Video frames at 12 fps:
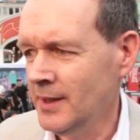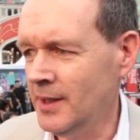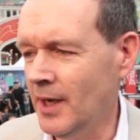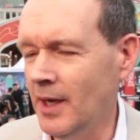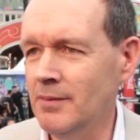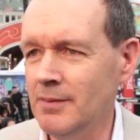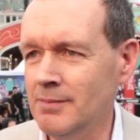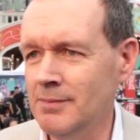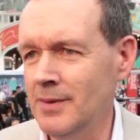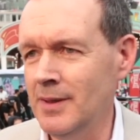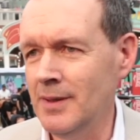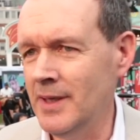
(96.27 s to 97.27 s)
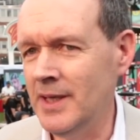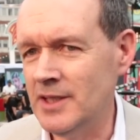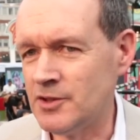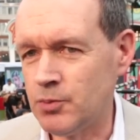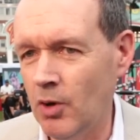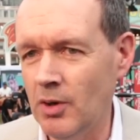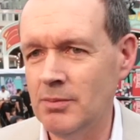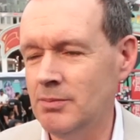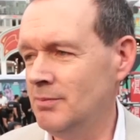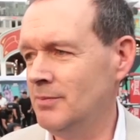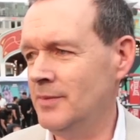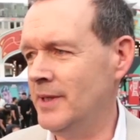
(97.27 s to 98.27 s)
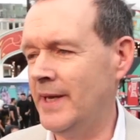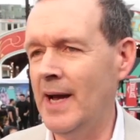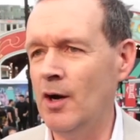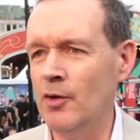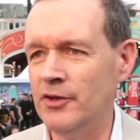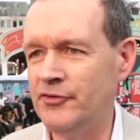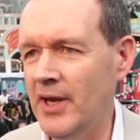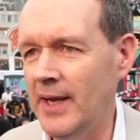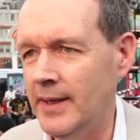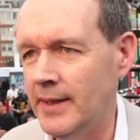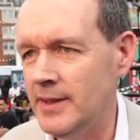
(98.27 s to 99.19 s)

you know, it is what you get on the tin.